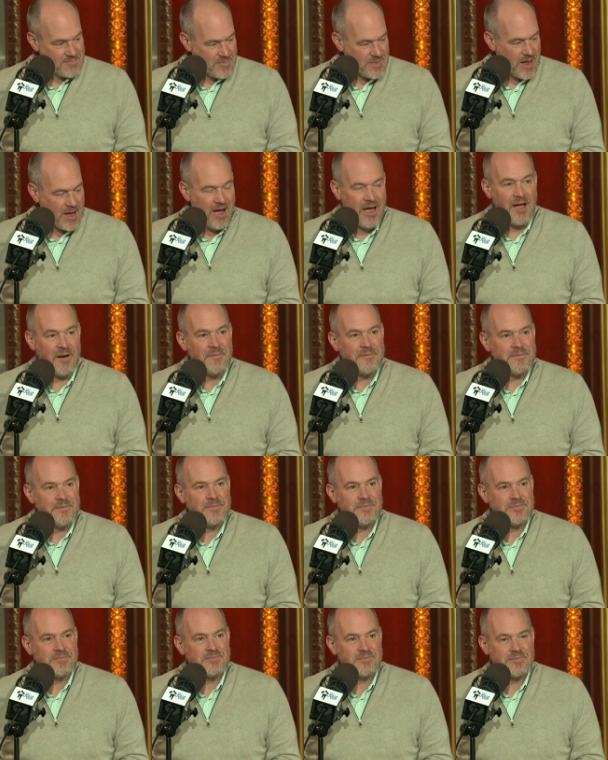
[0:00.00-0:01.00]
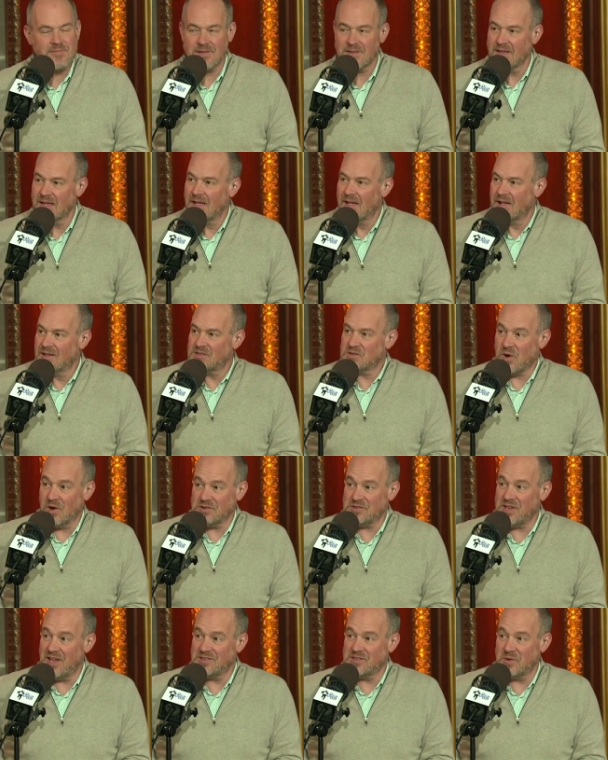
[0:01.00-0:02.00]
Scorsese, right. that was all you. That's
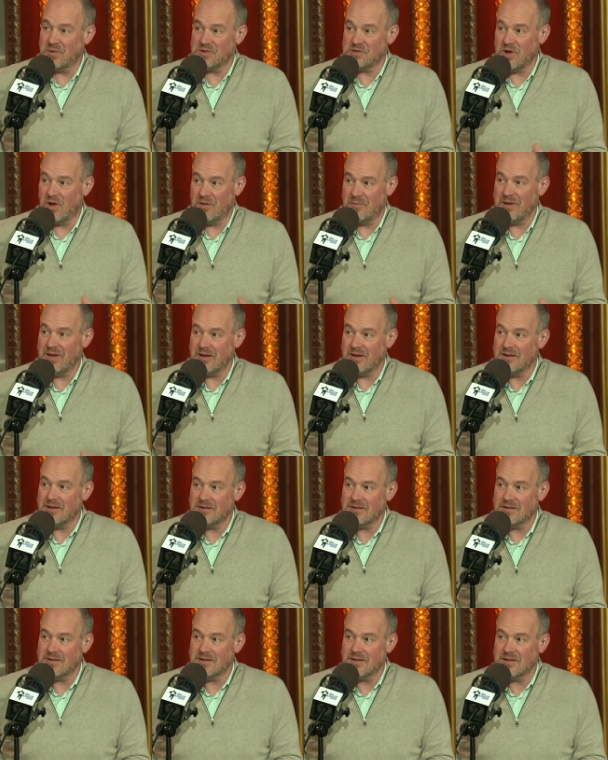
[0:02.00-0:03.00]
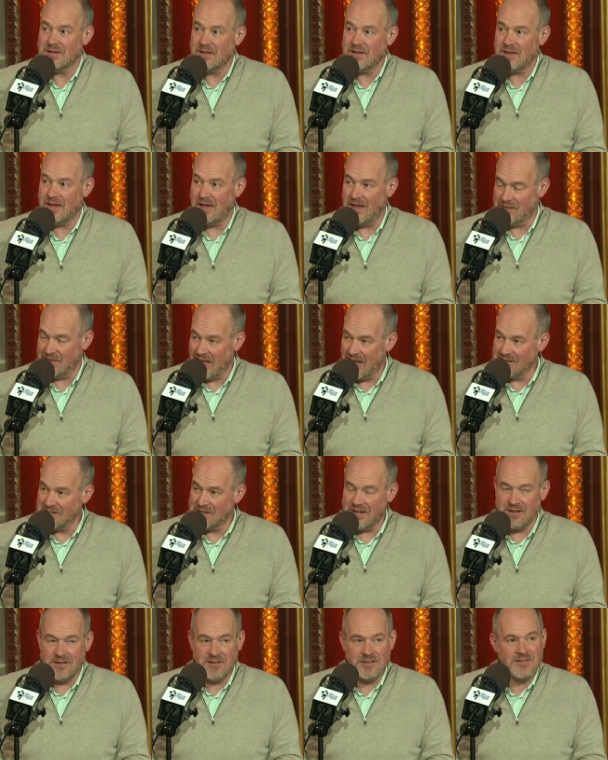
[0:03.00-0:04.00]
Scorsese fun. was all me. That's funny. In oh,
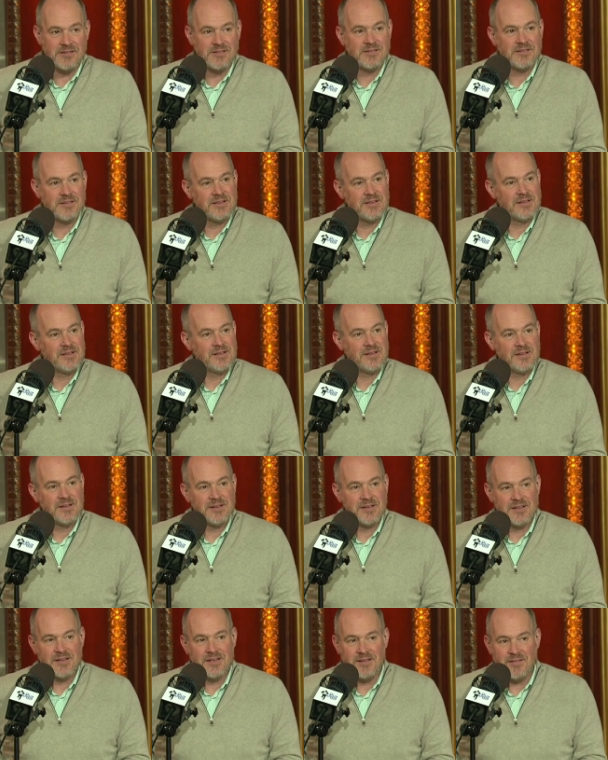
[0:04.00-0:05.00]
London. fantastic. That's funny.